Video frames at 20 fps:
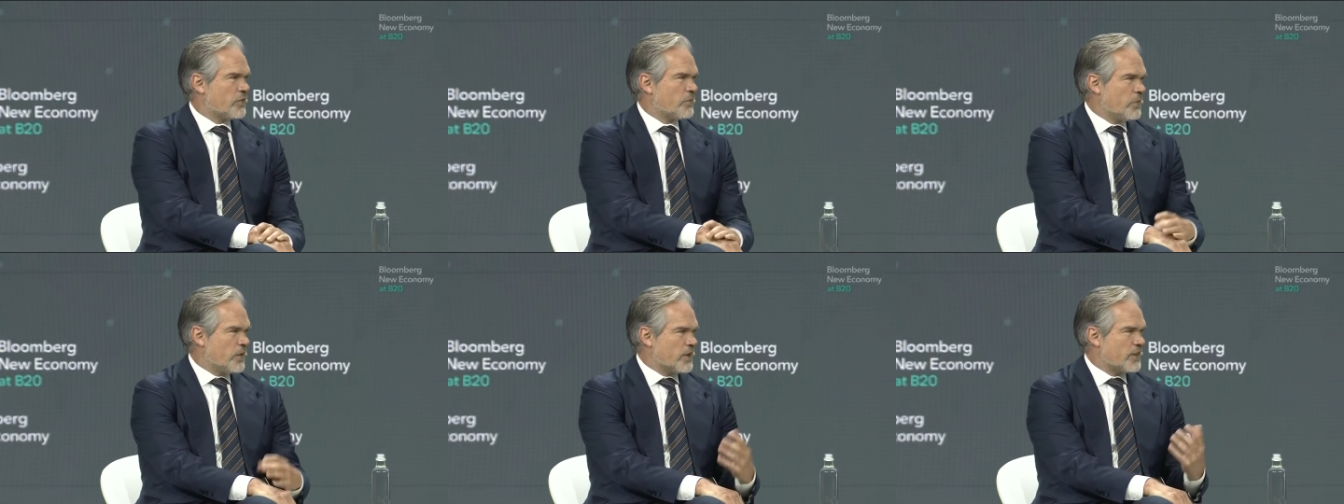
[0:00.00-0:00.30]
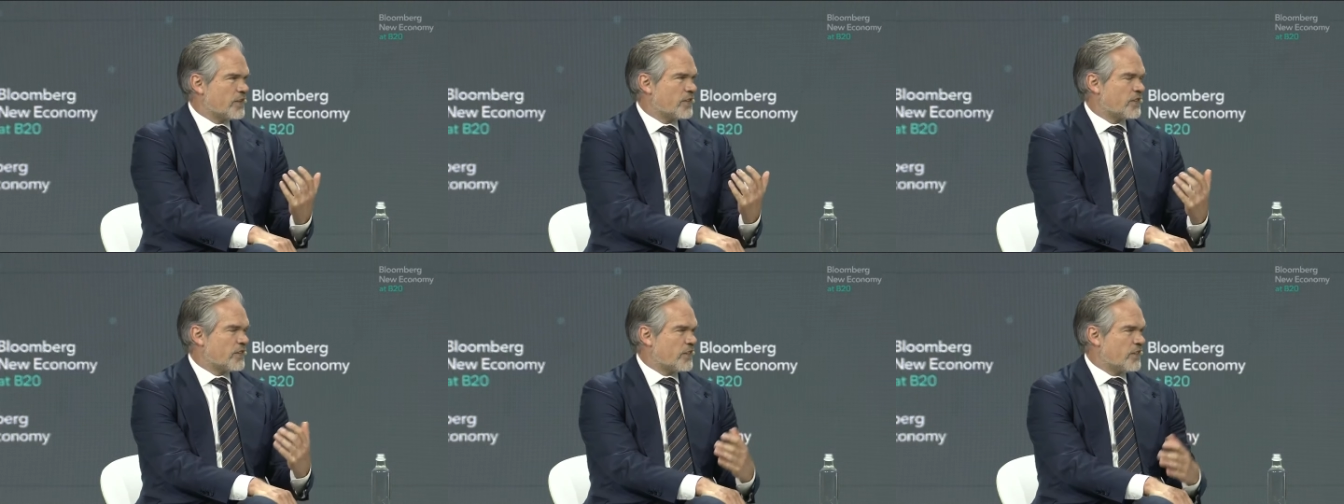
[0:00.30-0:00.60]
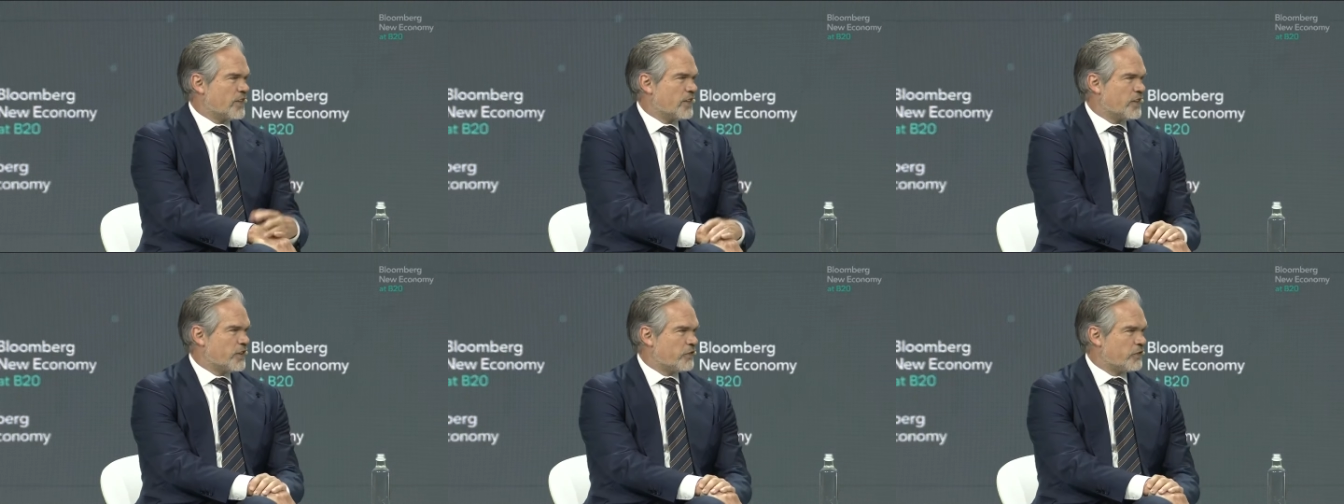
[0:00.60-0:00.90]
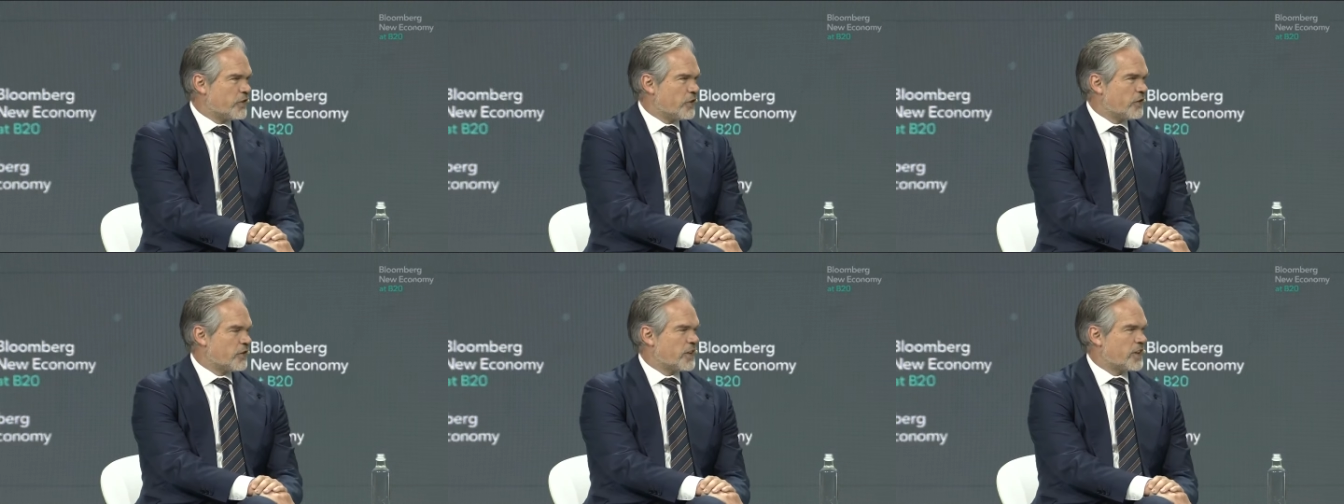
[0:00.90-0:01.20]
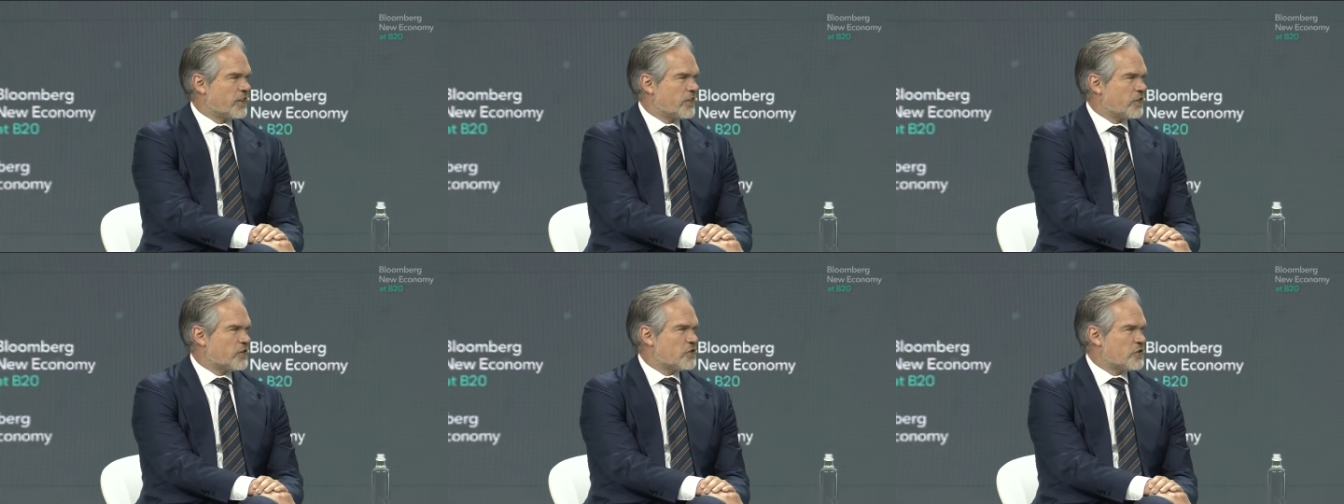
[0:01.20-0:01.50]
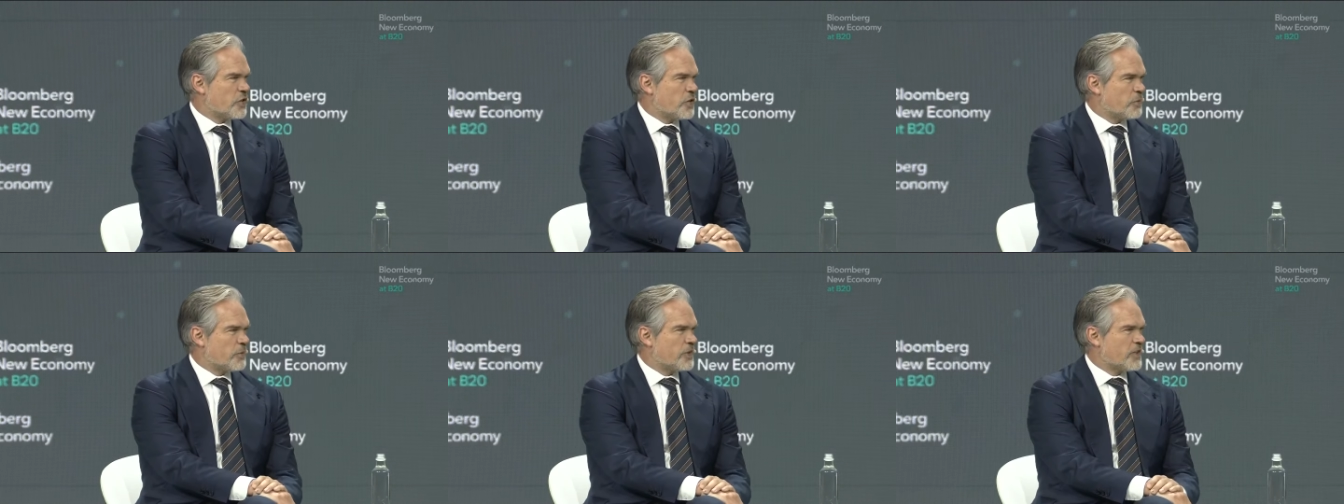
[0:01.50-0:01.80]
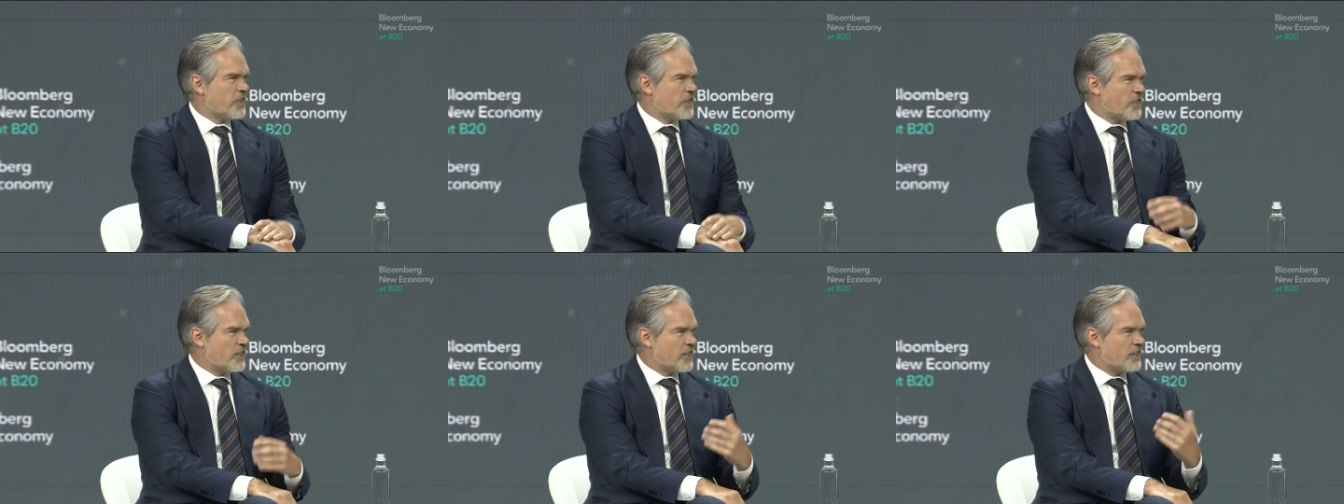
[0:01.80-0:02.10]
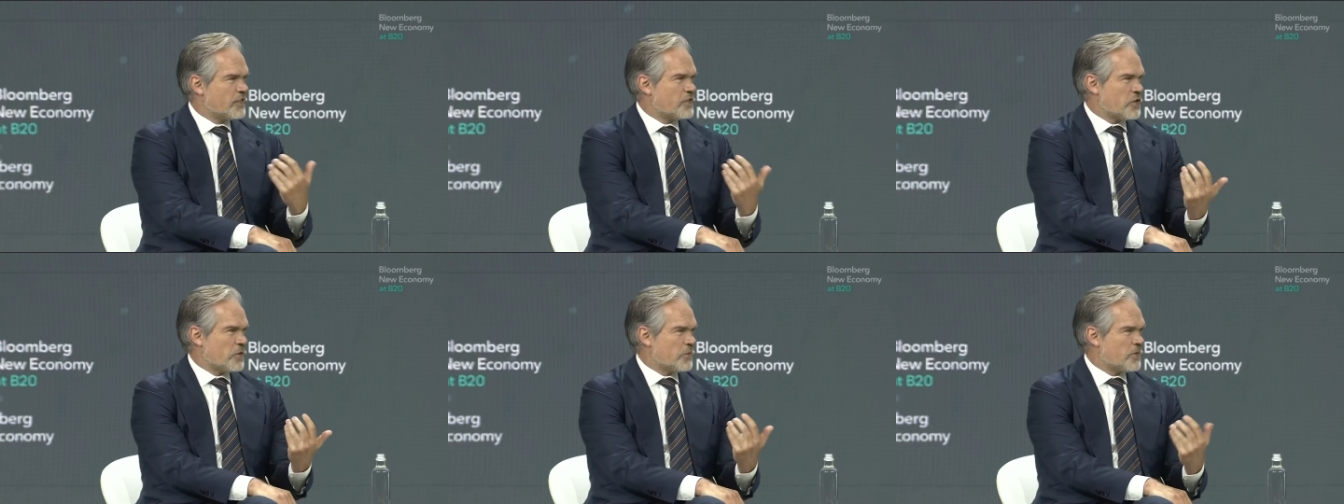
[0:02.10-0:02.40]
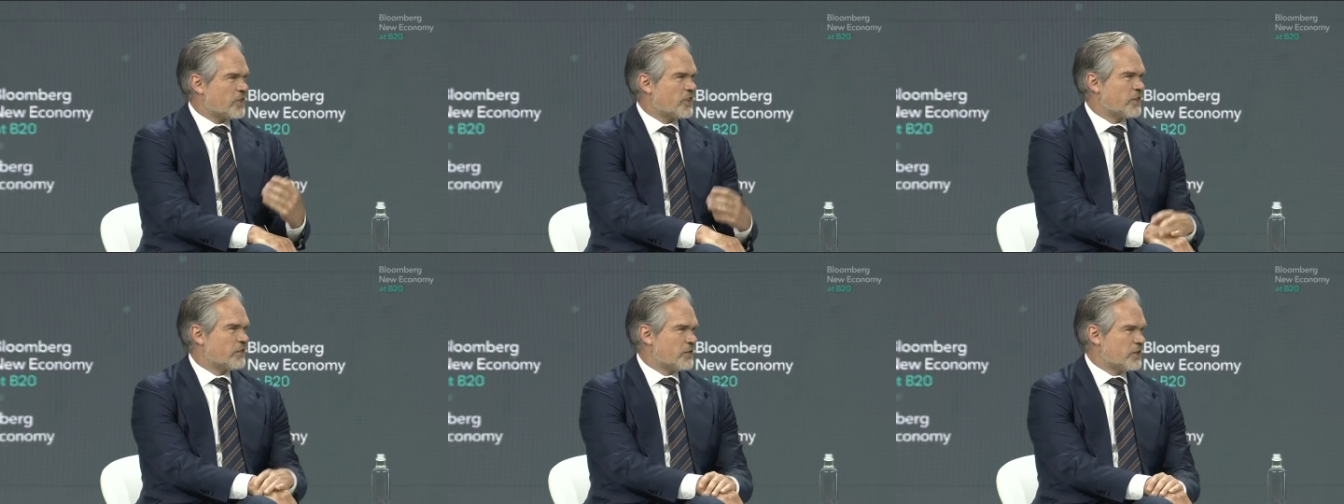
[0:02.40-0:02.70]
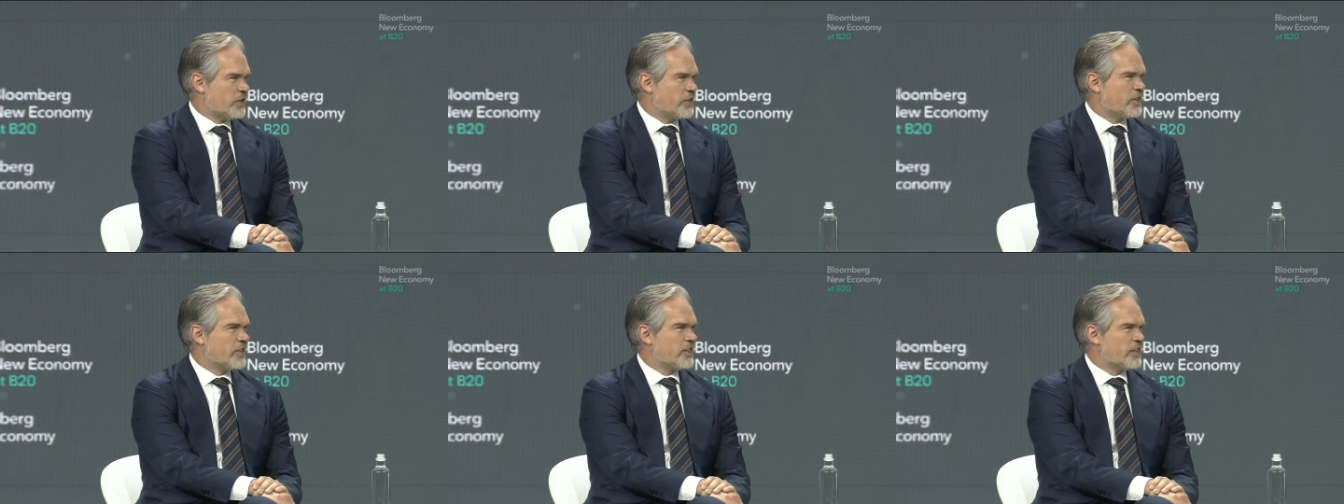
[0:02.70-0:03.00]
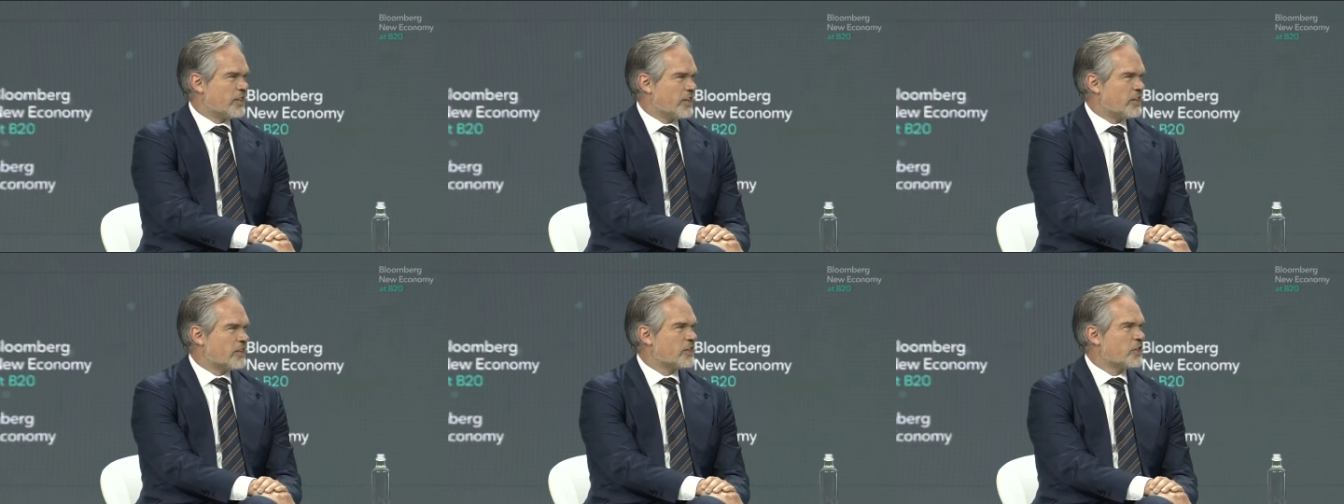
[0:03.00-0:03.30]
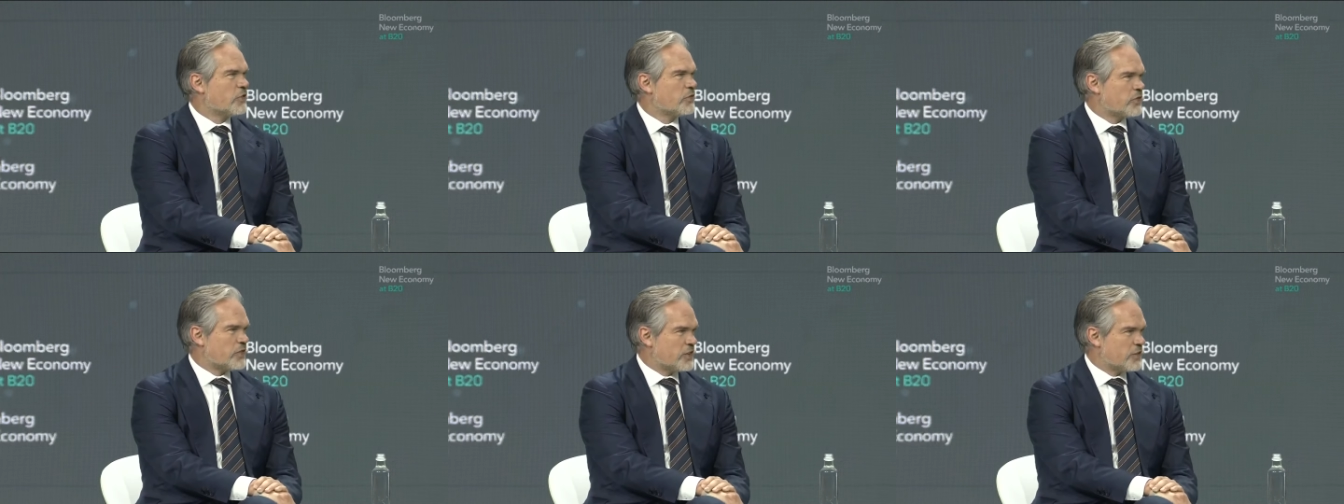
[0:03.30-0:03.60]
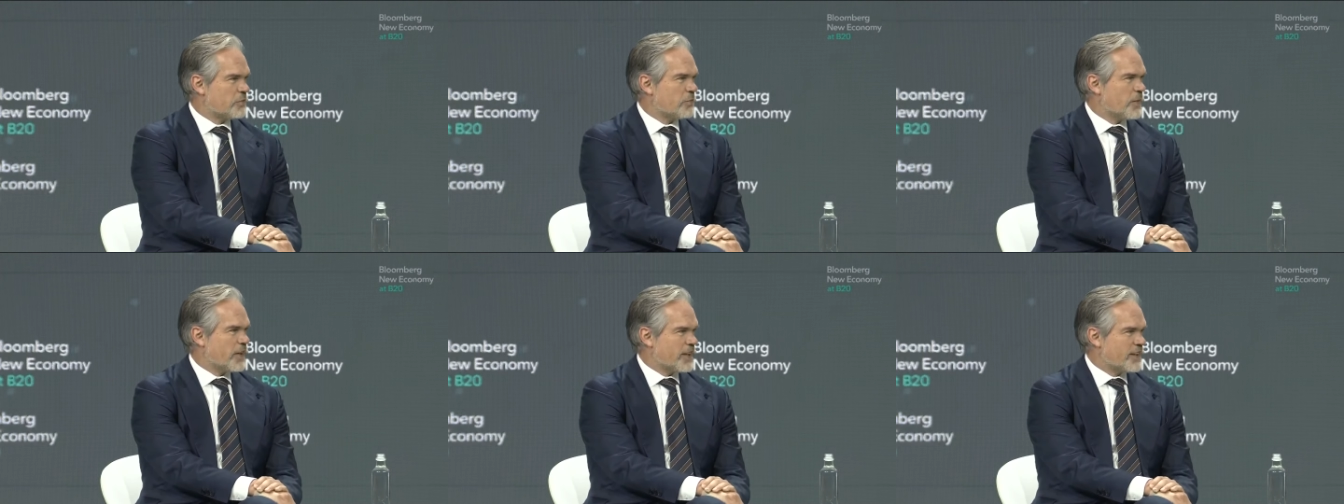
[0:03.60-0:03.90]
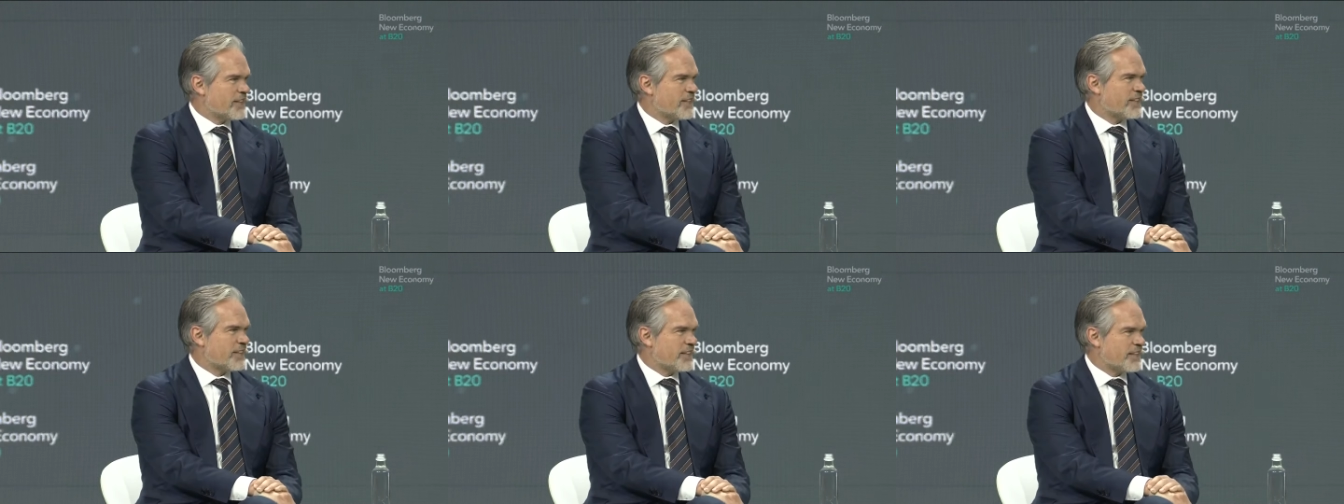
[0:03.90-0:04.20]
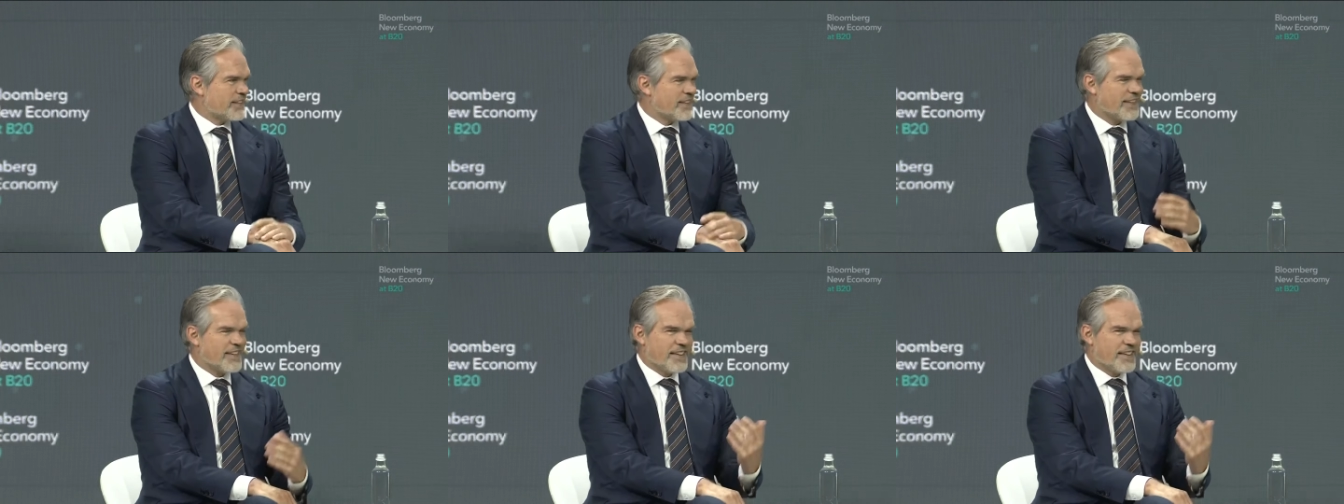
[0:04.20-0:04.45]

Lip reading: But if you look at the Germans have a different mindset.